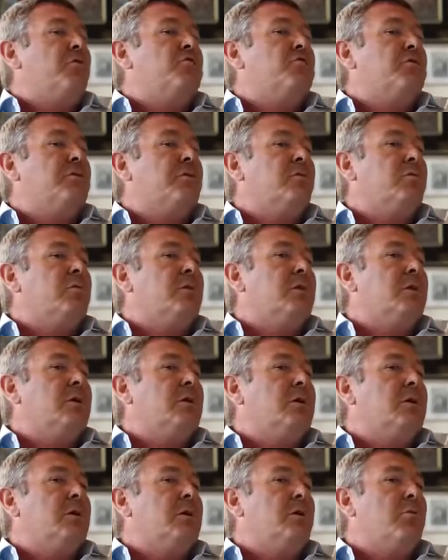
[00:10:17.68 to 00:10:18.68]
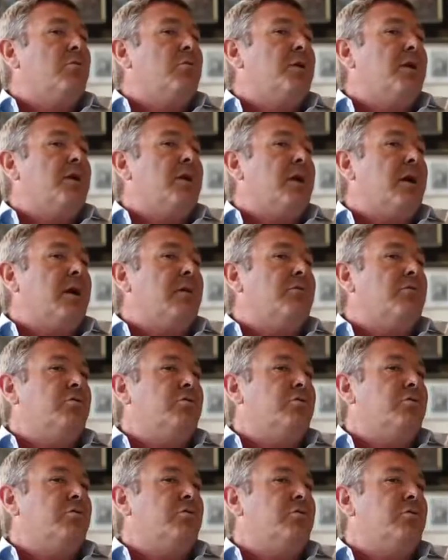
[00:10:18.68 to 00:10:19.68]
First of all, we have
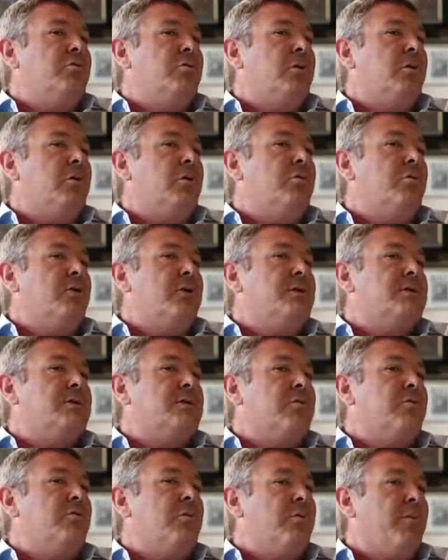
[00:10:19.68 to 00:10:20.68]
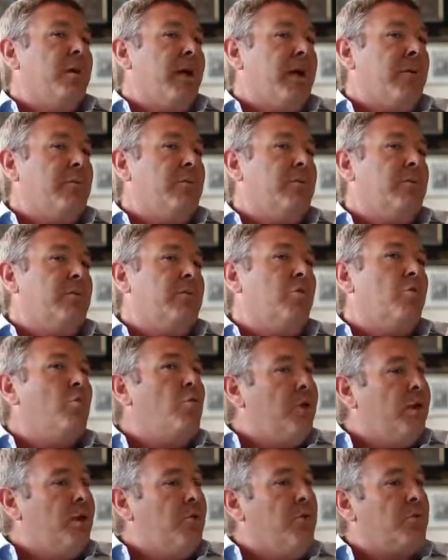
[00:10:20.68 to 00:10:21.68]
to always remember the
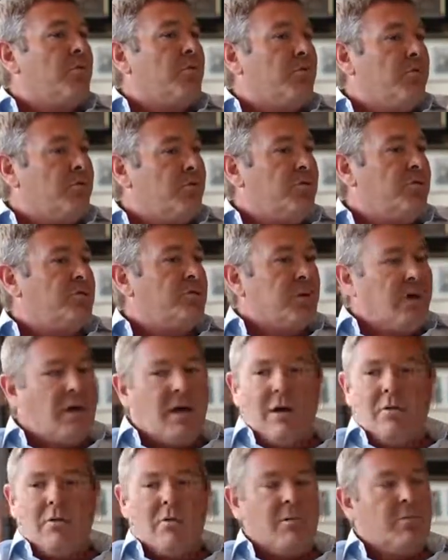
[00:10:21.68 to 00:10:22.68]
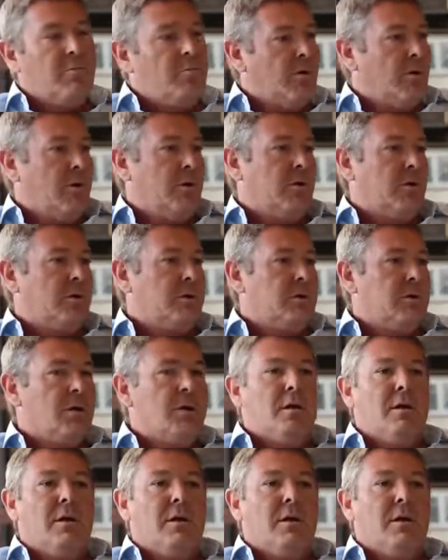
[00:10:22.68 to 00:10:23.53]
way we produce our products.